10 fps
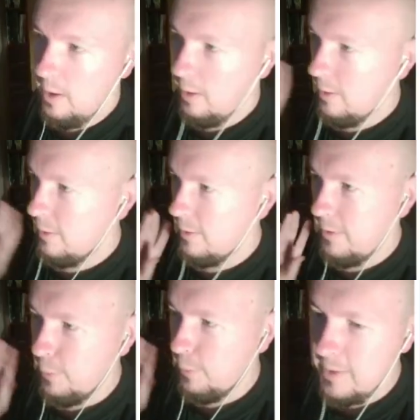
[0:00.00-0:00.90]
if it
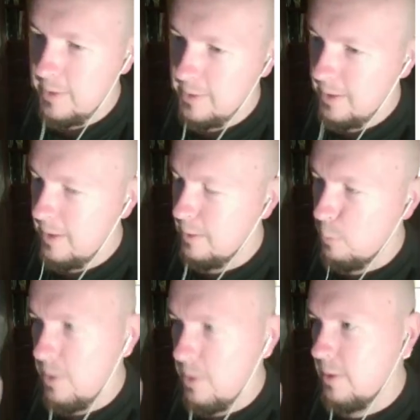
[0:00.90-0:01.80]
doesn't get any worse,
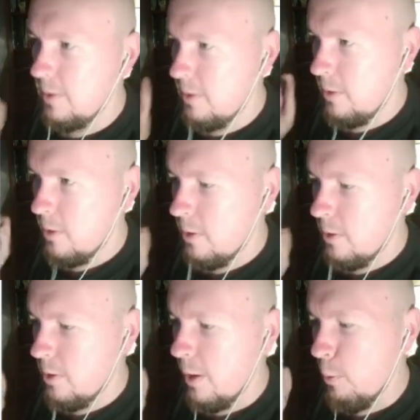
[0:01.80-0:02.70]
try one a
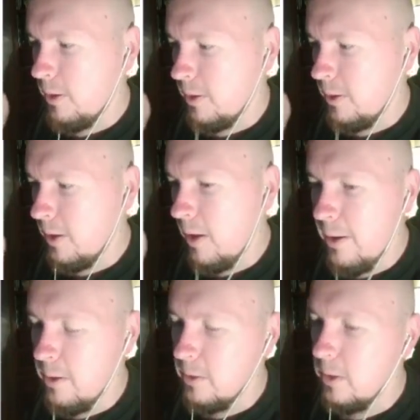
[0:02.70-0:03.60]
little higher or
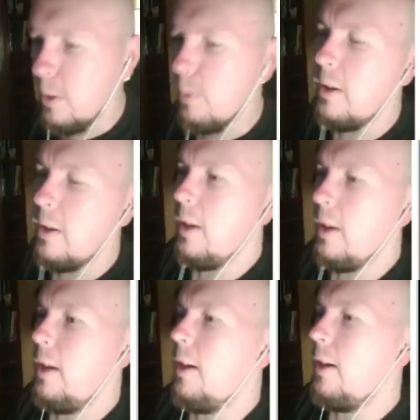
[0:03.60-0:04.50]
lower.
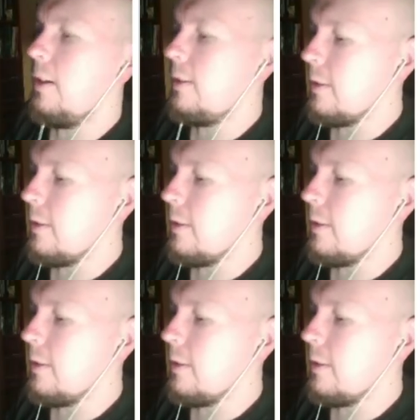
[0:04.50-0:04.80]
And